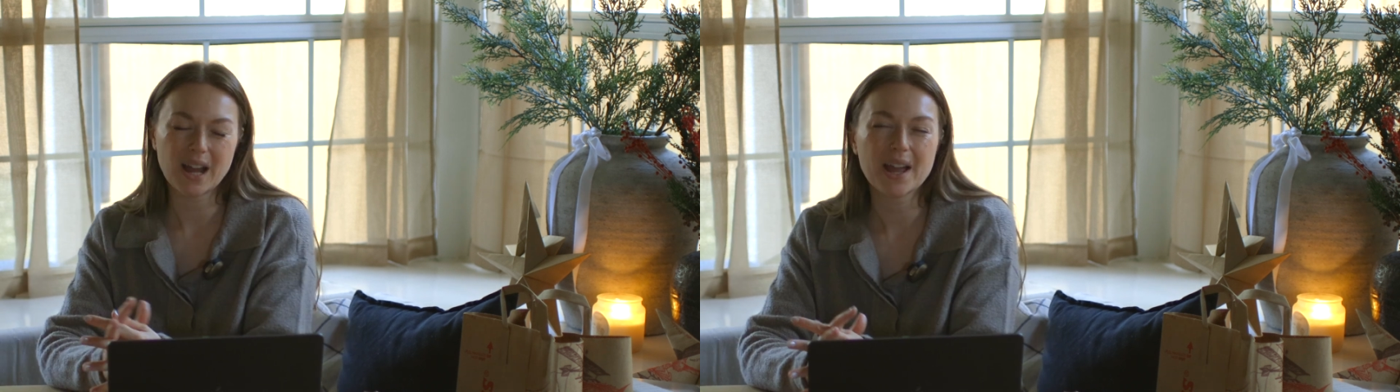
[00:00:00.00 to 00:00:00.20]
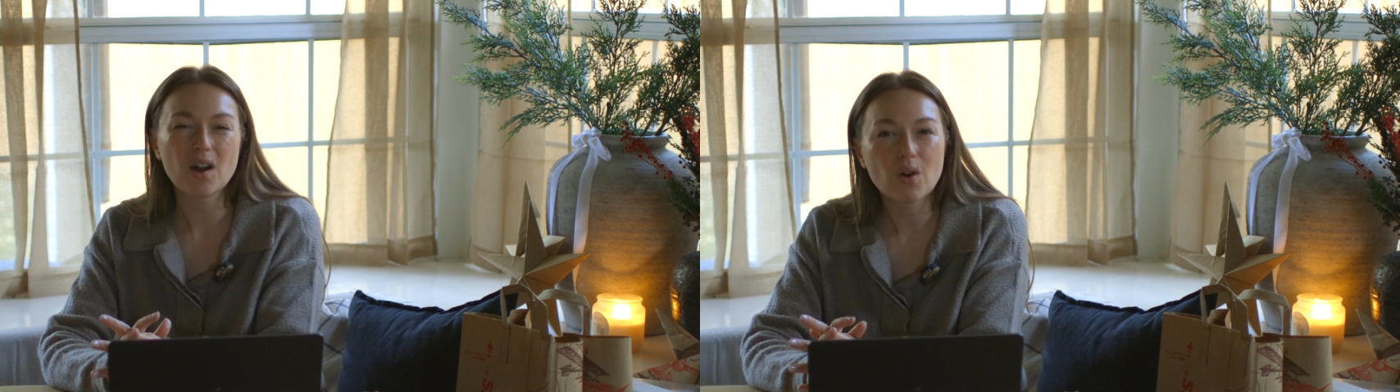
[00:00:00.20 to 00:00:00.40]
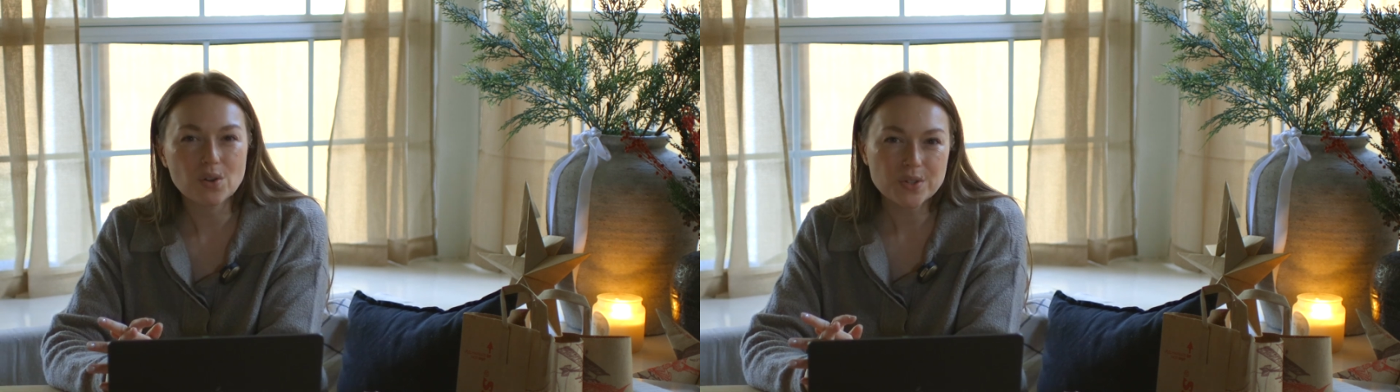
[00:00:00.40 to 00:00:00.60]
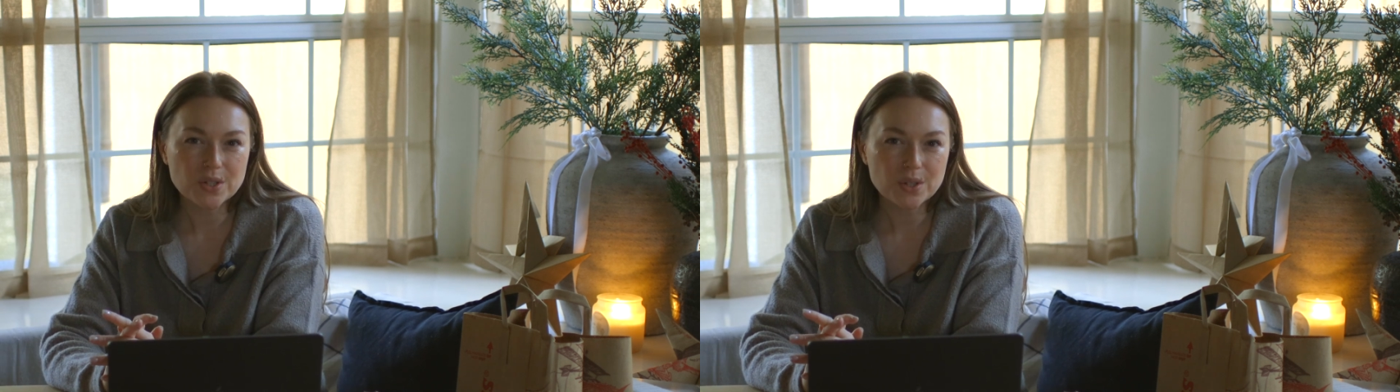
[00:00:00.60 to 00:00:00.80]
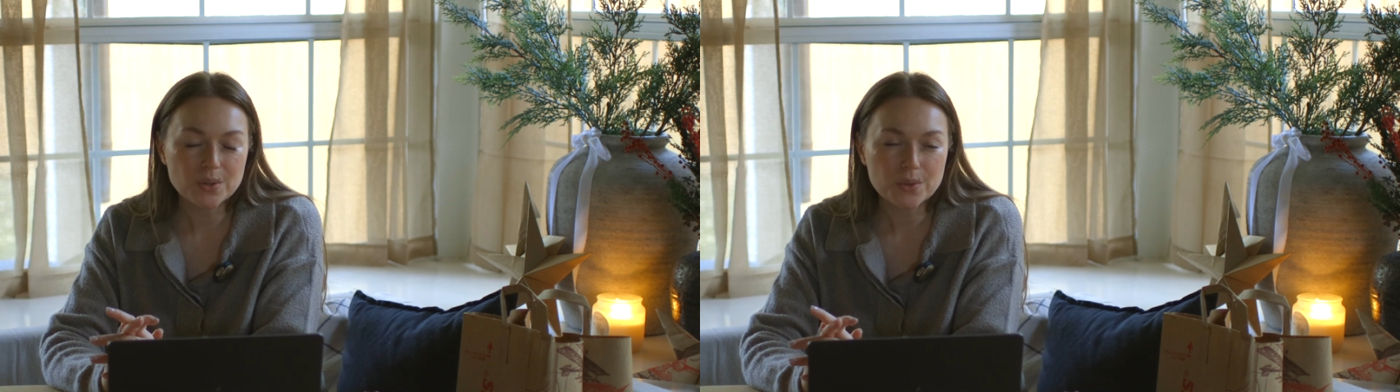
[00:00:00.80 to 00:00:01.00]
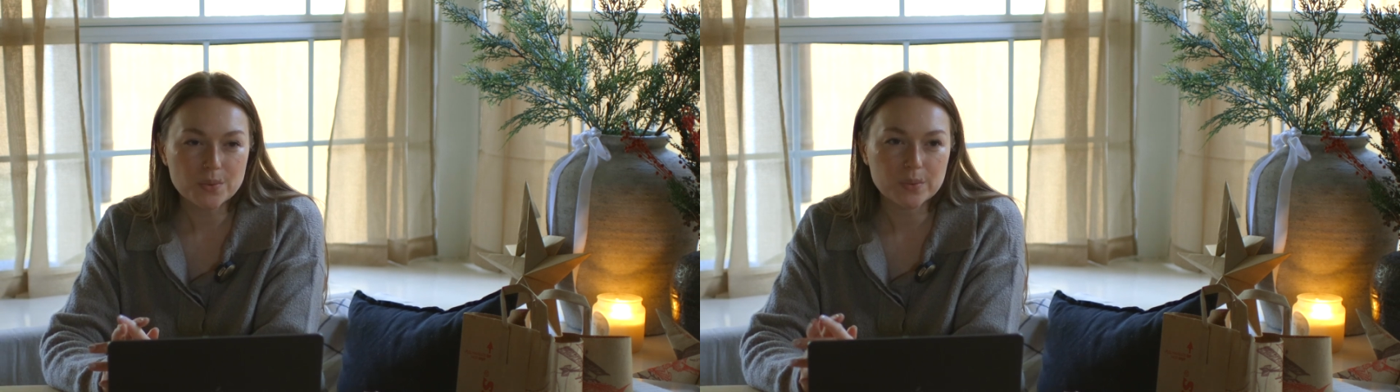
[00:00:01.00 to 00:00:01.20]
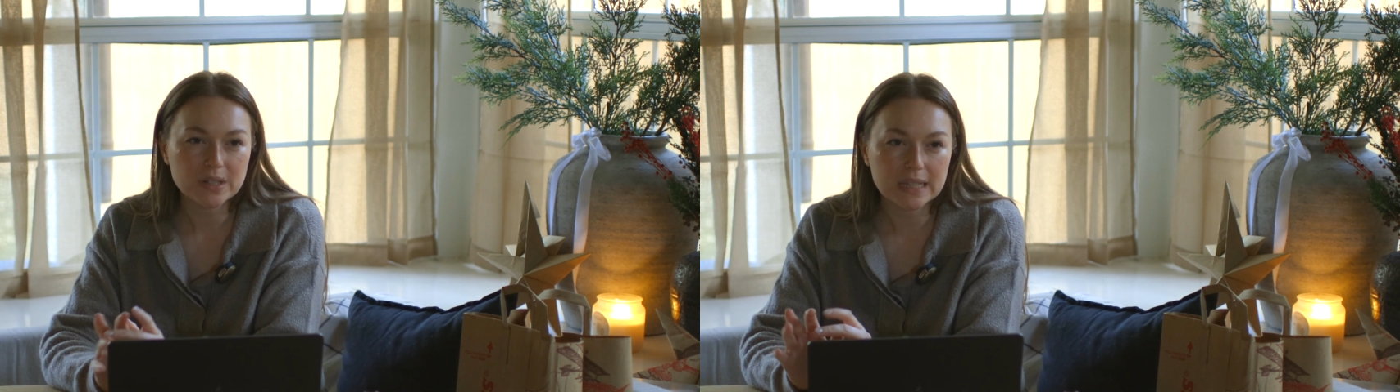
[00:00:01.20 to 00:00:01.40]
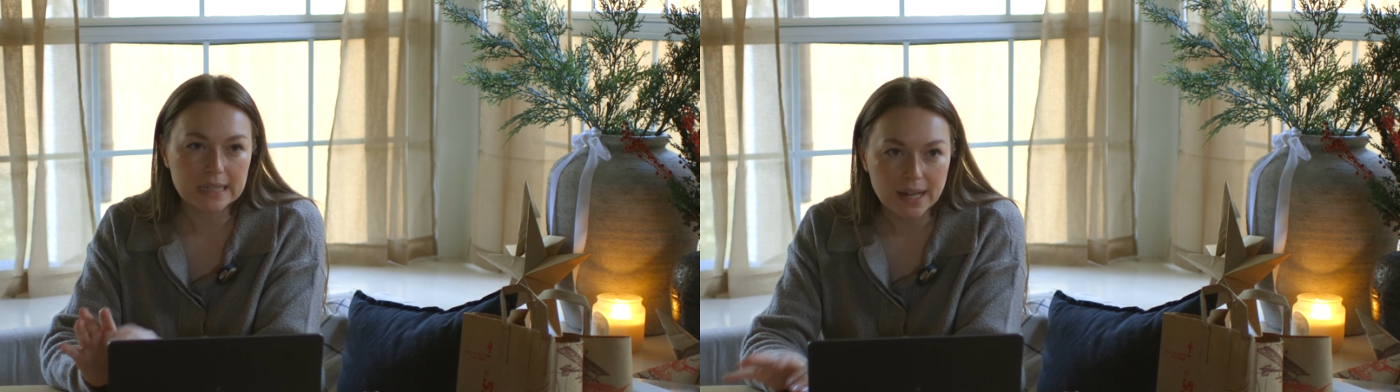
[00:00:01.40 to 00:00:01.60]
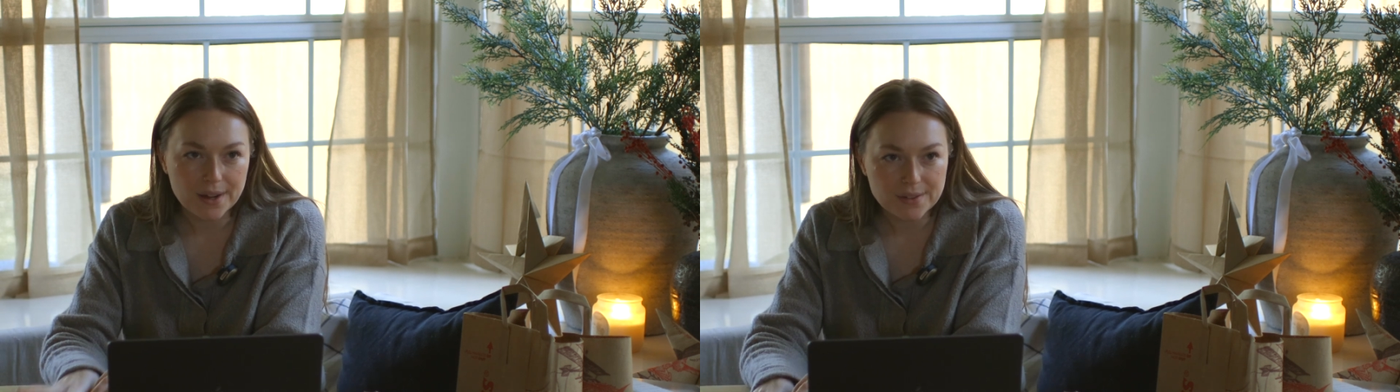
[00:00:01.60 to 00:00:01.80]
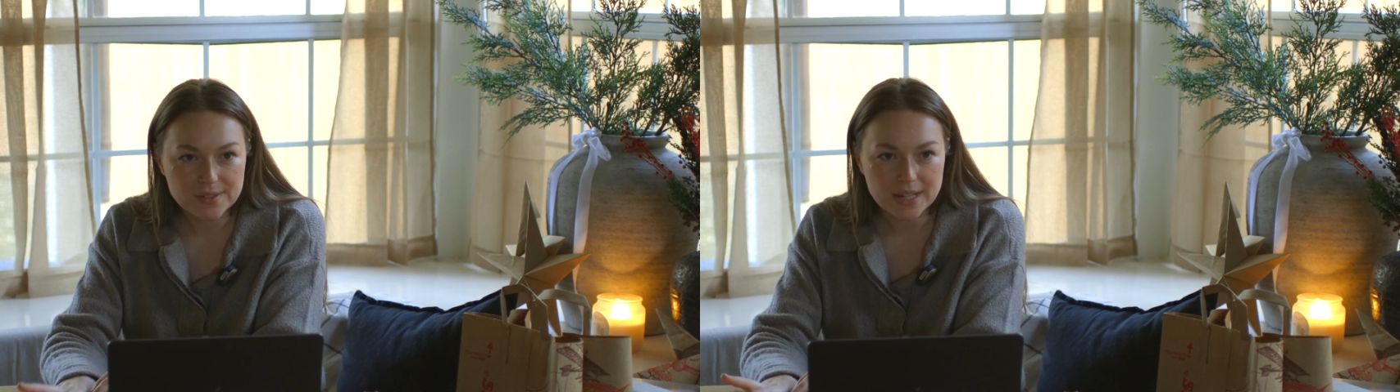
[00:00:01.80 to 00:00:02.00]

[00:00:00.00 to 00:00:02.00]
I also would love